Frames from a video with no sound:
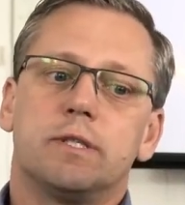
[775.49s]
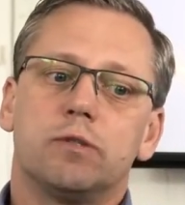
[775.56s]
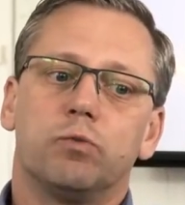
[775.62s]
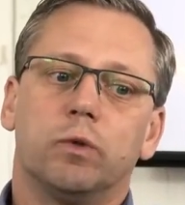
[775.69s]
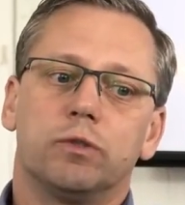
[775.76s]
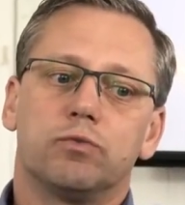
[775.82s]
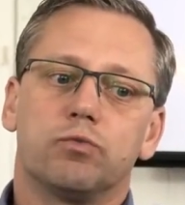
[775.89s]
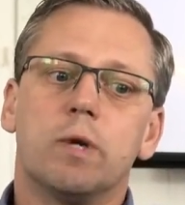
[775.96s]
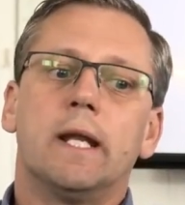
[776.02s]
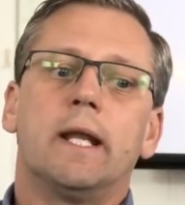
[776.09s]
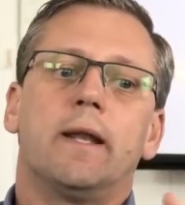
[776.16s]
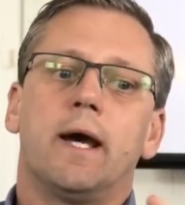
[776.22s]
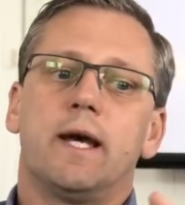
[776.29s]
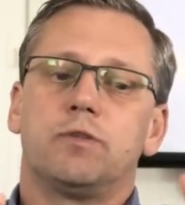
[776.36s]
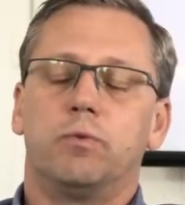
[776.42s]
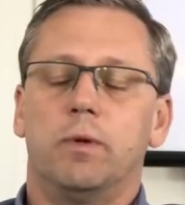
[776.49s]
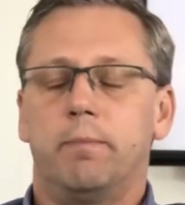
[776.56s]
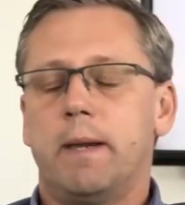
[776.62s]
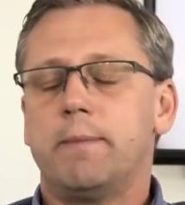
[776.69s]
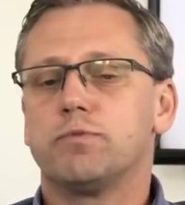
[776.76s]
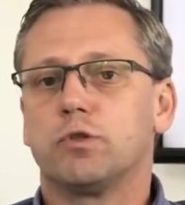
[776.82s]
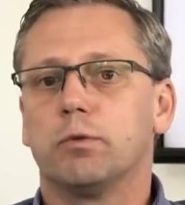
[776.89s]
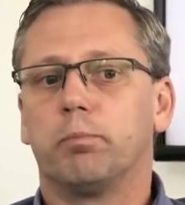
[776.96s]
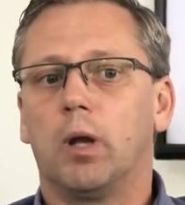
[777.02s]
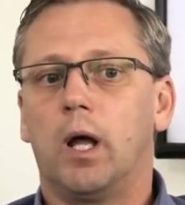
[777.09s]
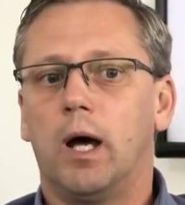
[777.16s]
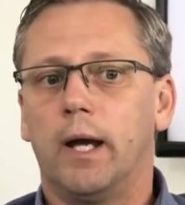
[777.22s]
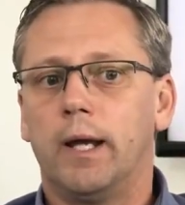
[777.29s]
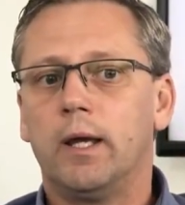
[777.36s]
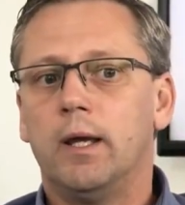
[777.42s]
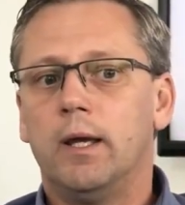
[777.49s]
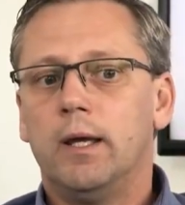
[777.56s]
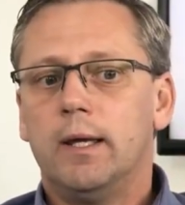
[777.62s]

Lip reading: is what's really nice with BIMsupply